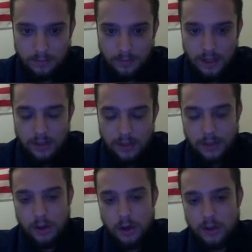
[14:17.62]
There's
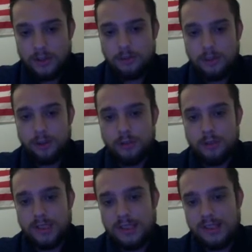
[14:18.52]
also a feature for
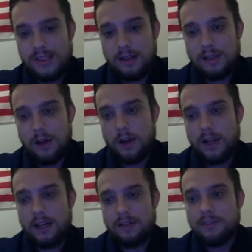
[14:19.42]
detailed
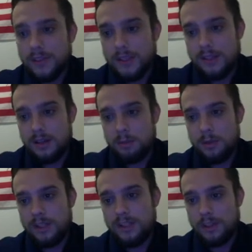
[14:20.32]
targeting. If for some
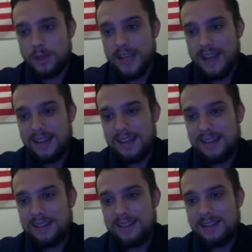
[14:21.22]
reason you can't get
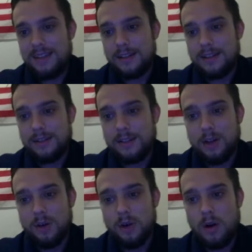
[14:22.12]
this ticker to
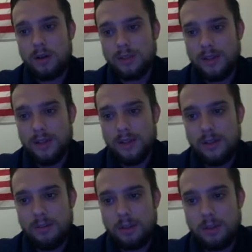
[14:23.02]
go in the
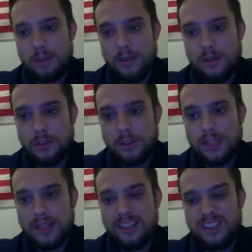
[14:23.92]
middle towards the green
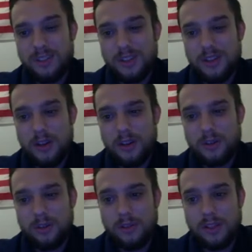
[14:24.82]
end and you're stuck on
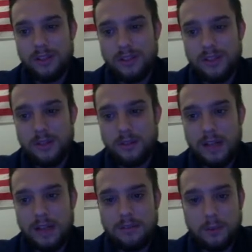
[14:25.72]
over here to the
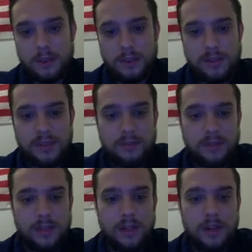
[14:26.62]
left towards
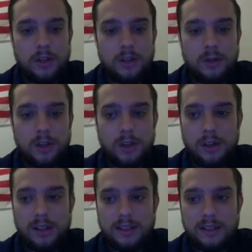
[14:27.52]
specific, you can
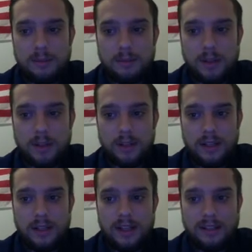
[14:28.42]
click this button
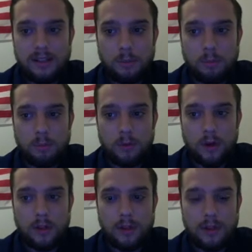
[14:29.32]
and it'll
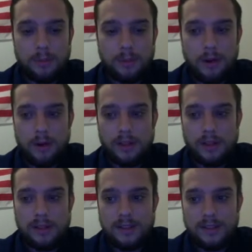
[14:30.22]
broaden up your
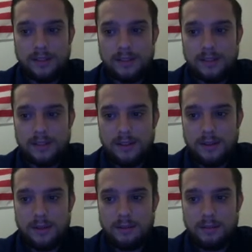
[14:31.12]
audience.
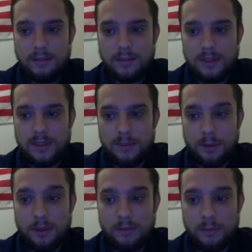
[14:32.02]
So see, we
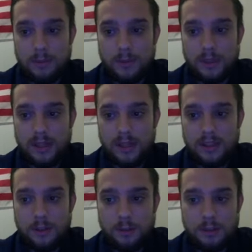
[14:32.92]
went from
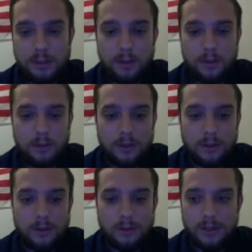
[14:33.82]
3,900 people
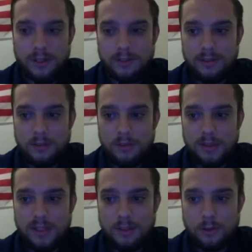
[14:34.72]
over here to a
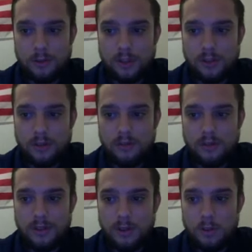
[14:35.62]
potential reach of
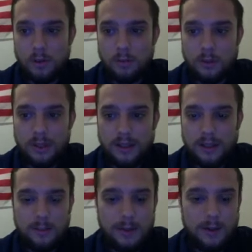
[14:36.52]
1.9
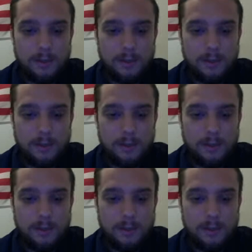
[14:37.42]
mil.